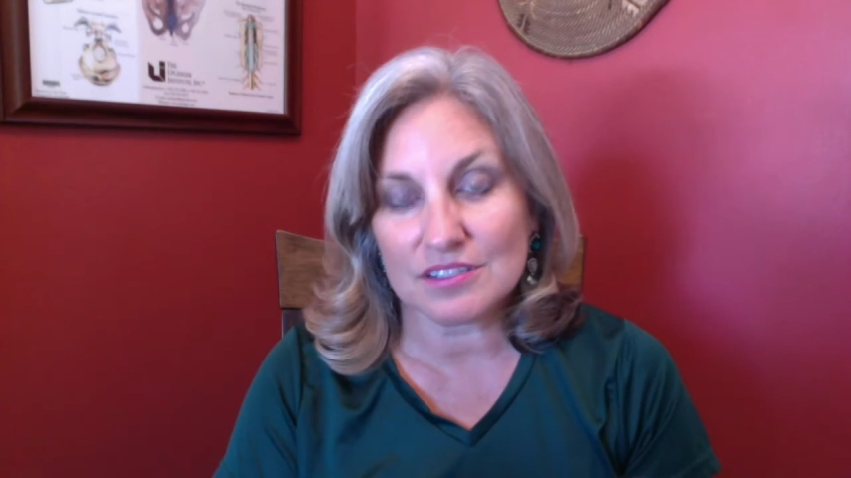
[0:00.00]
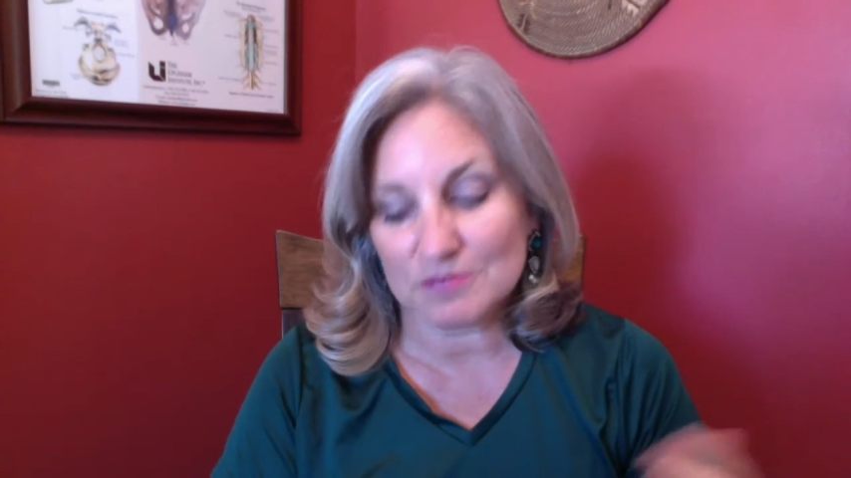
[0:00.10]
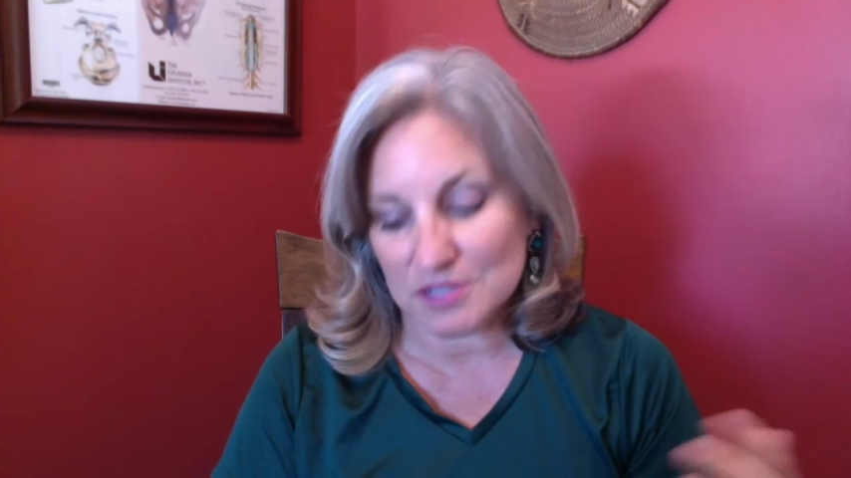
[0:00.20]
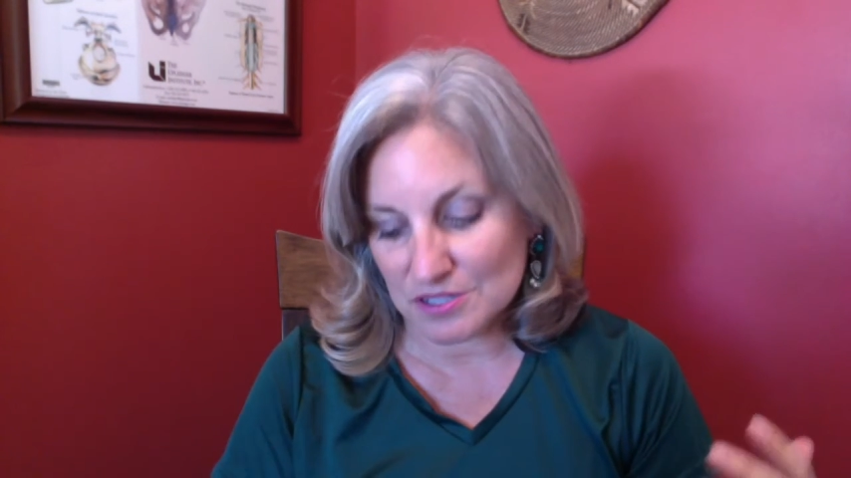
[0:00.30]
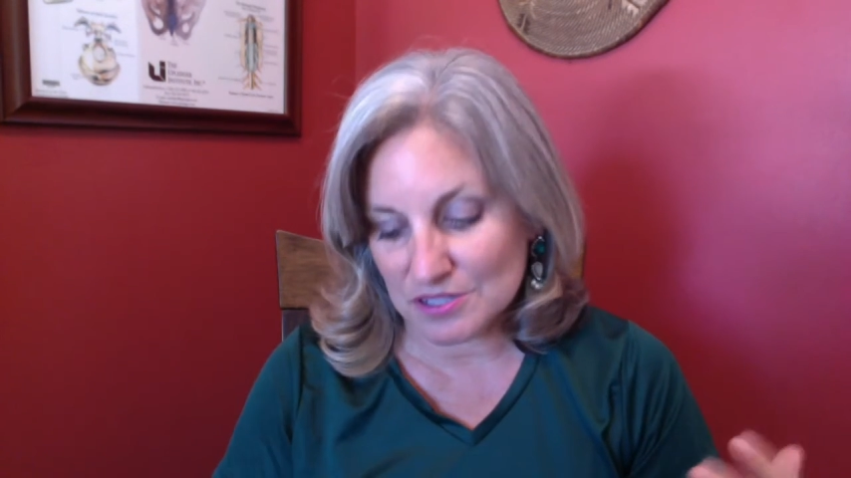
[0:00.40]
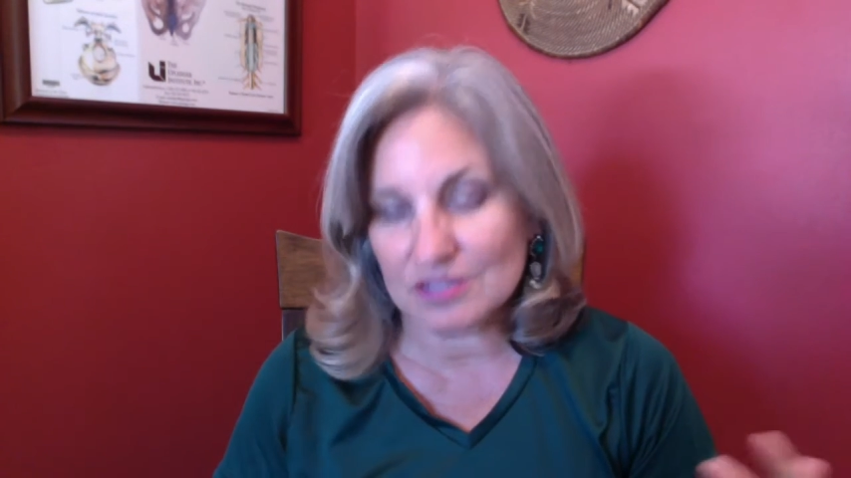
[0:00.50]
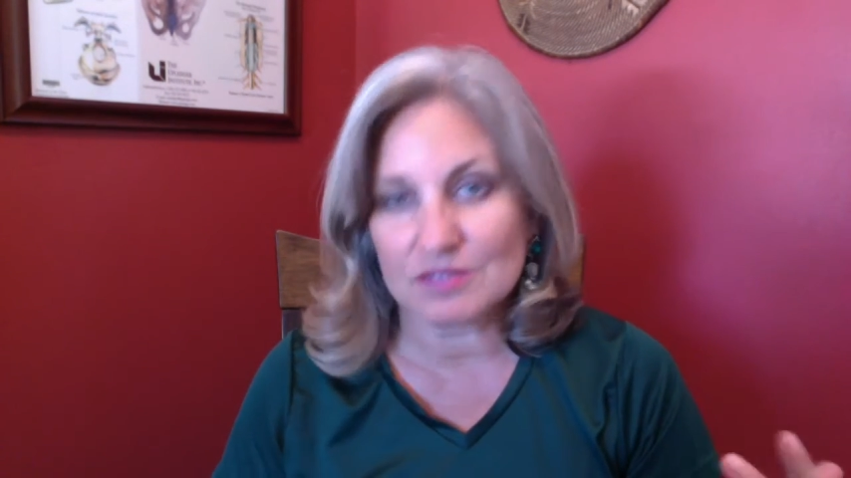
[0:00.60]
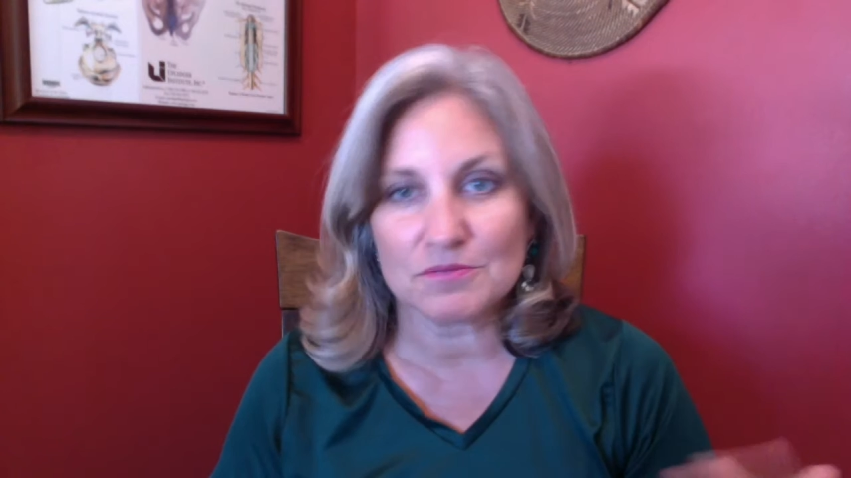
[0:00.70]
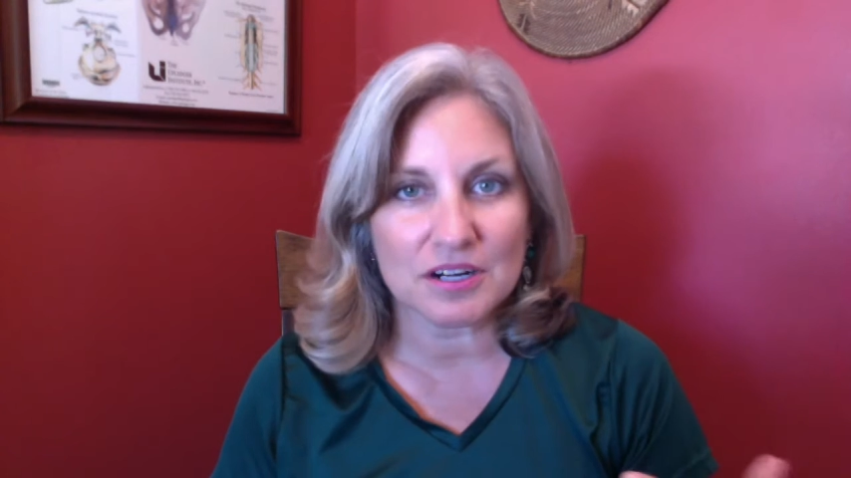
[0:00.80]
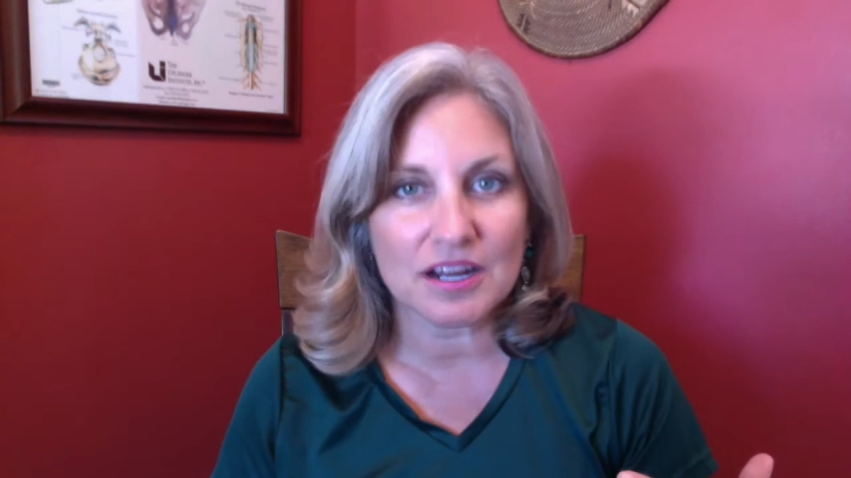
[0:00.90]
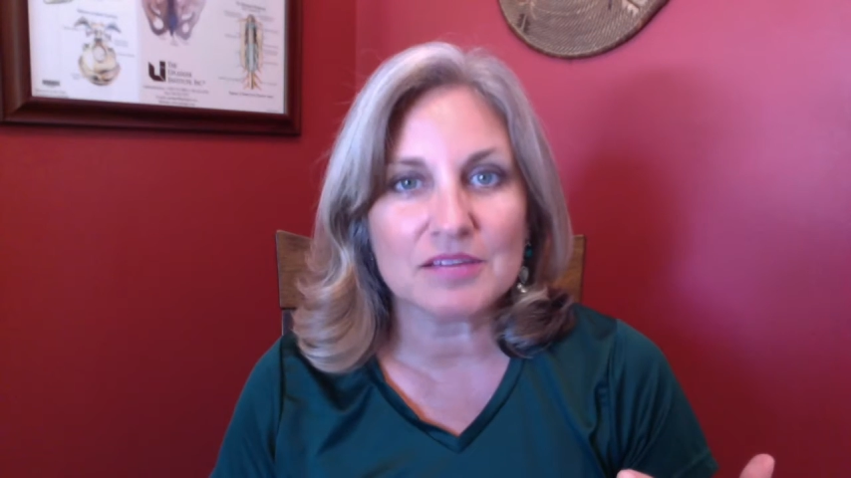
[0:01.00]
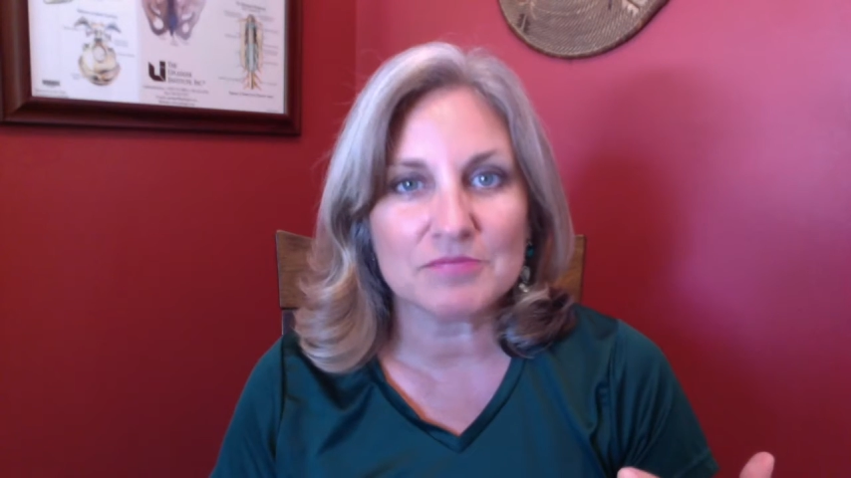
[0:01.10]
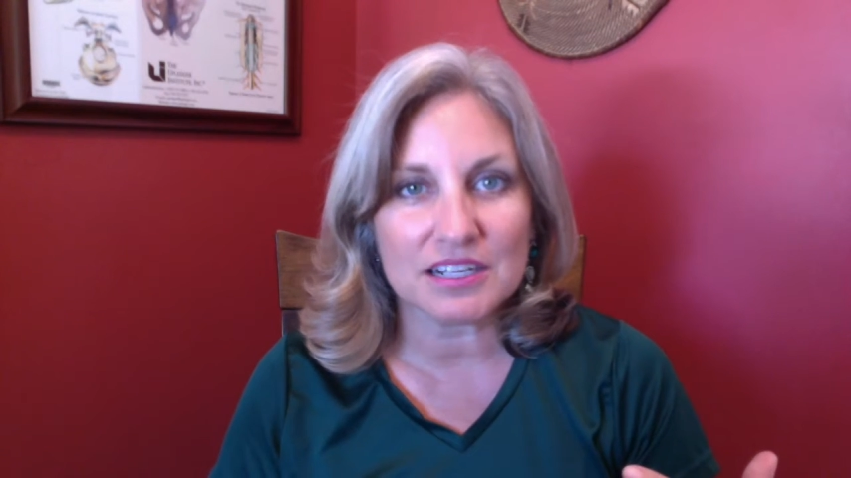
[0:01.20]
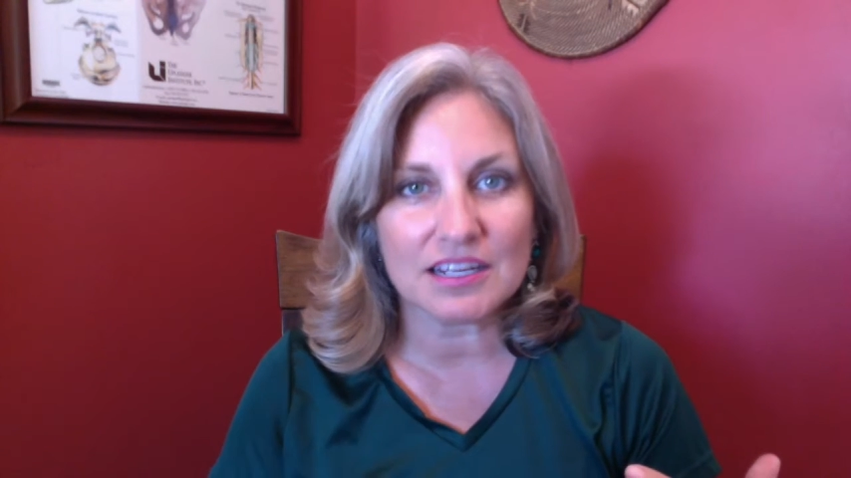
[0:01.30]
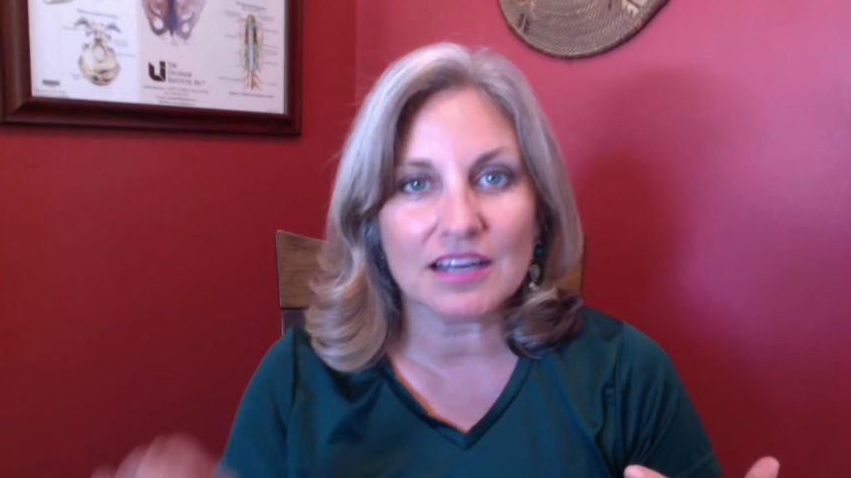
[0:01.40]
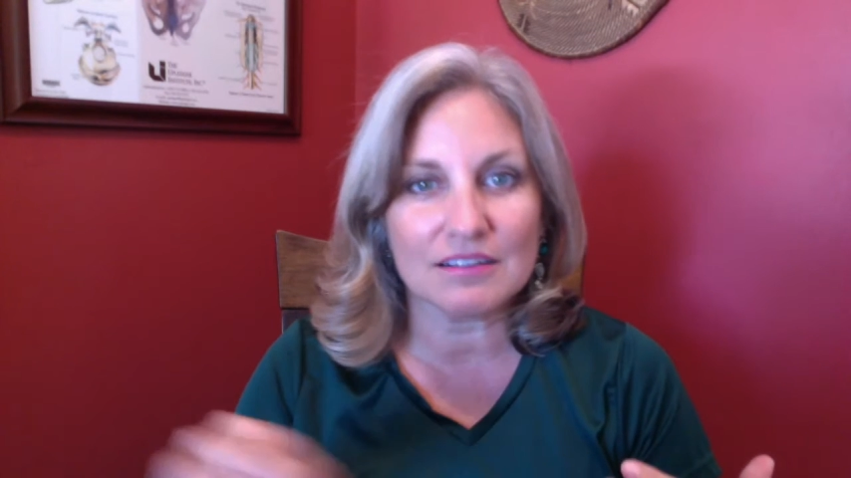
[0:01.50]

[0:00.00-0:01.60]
which is where I am right now.